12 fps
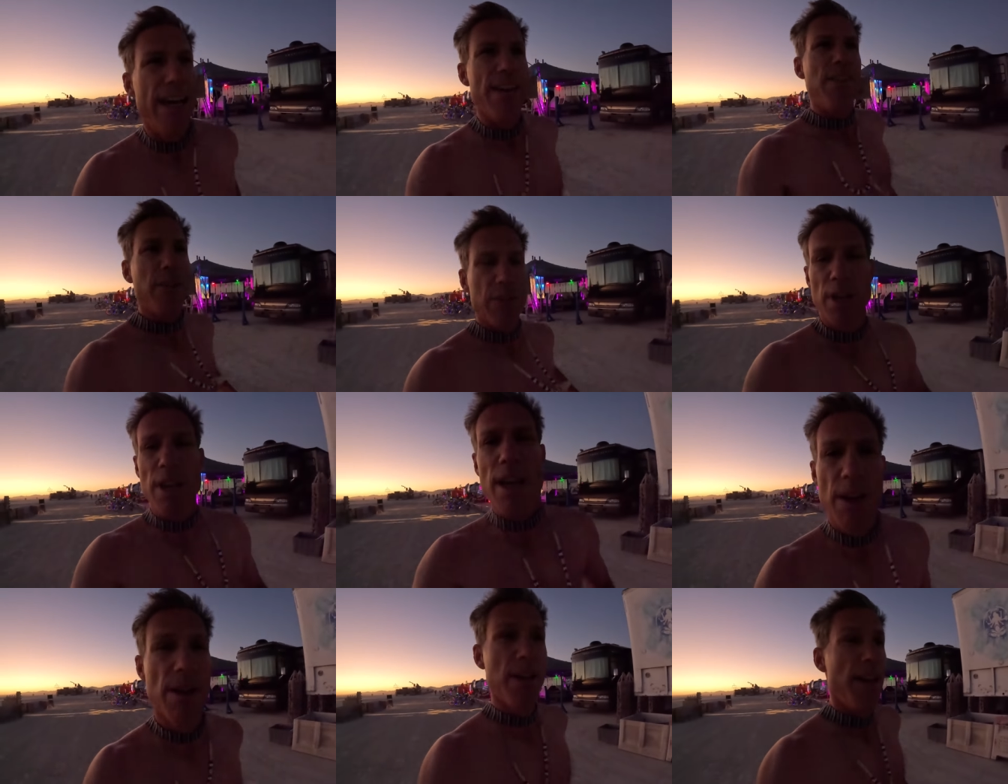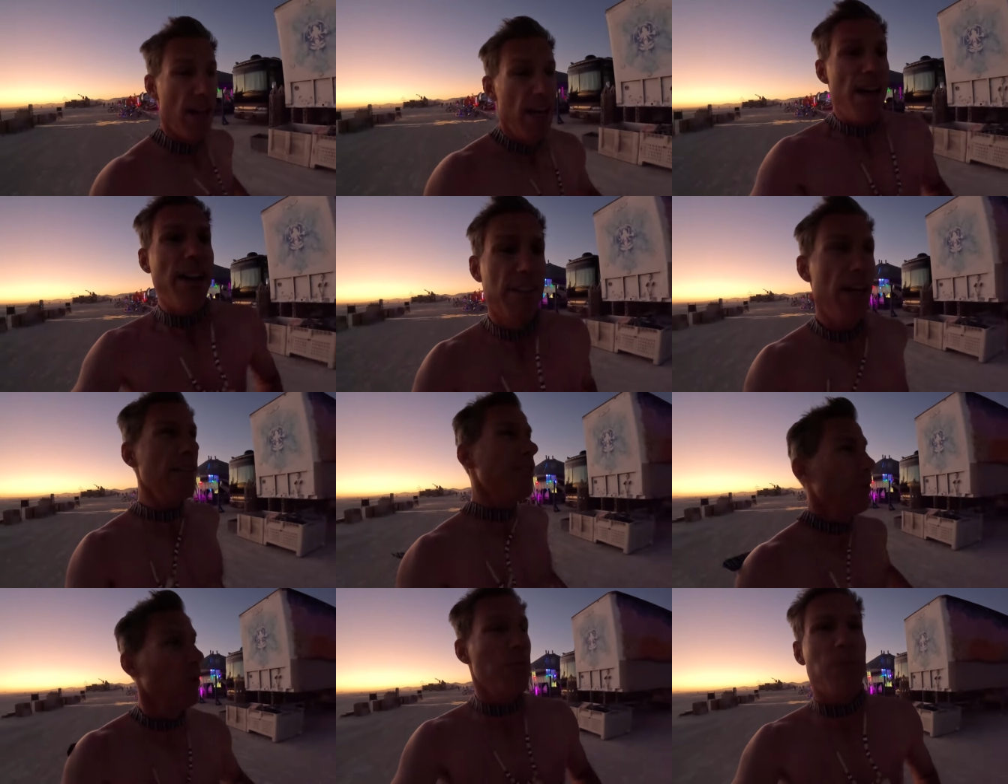and there's a dust
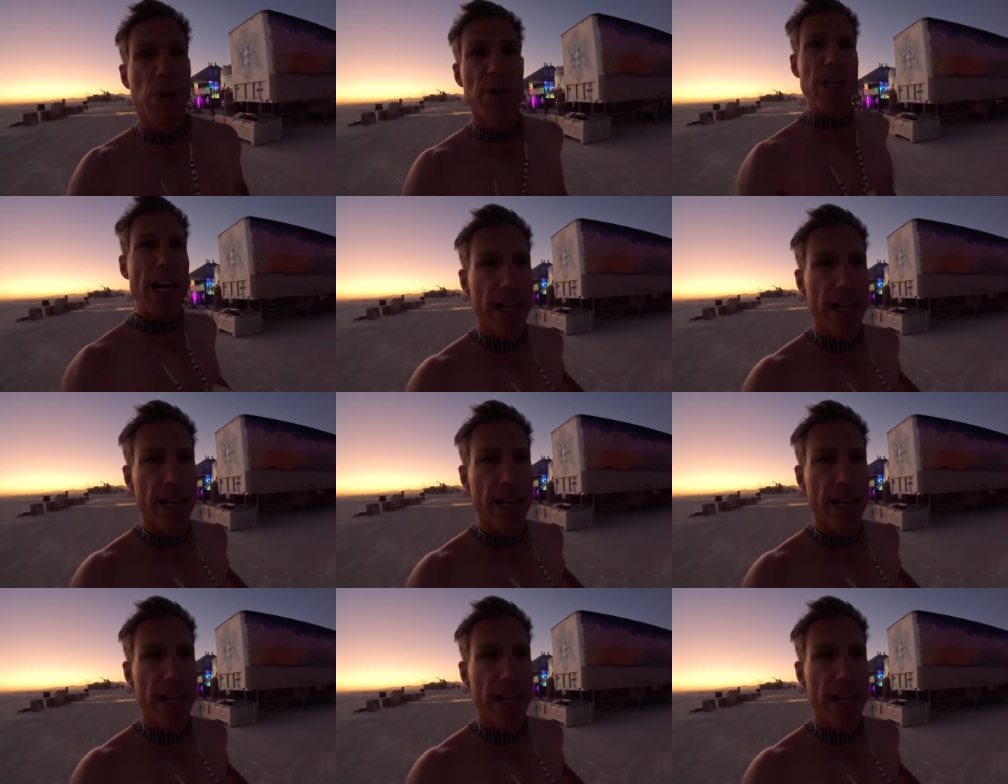storm going